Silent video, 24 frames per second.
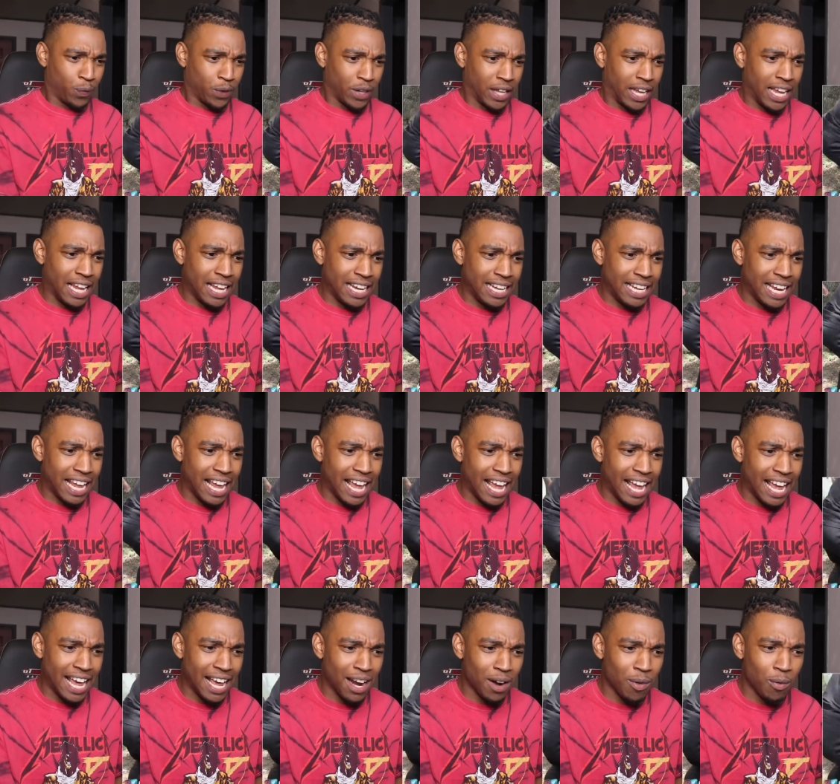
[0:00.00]
He did
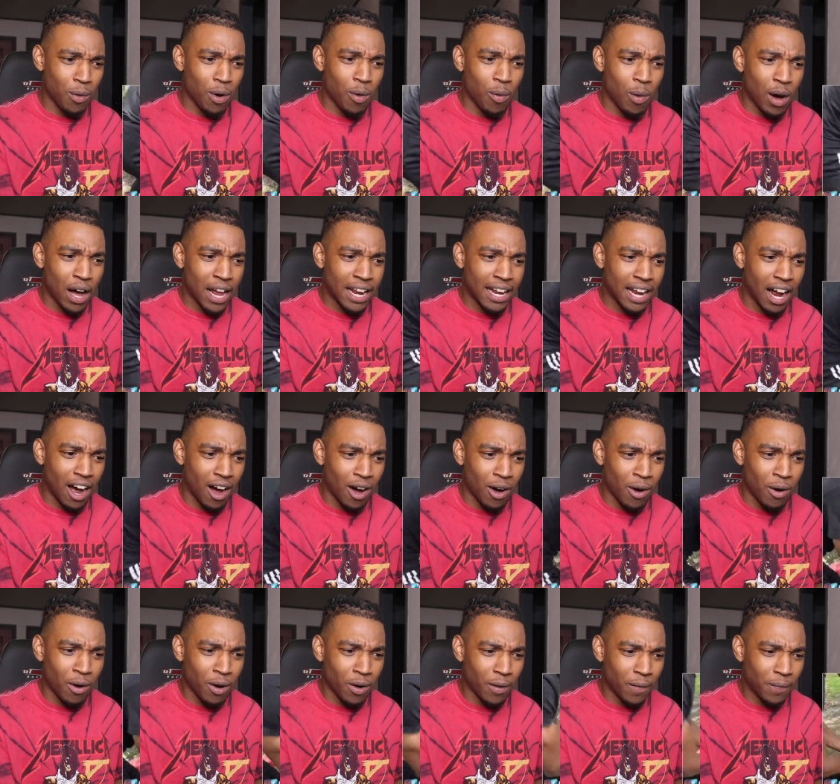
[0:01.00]
hit him with one
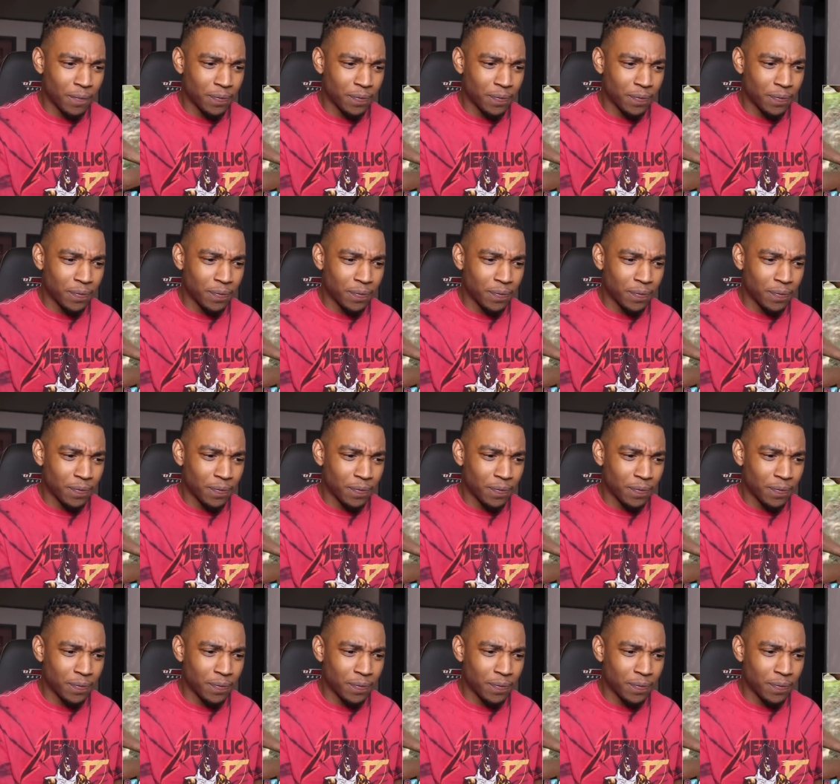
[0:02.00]
though.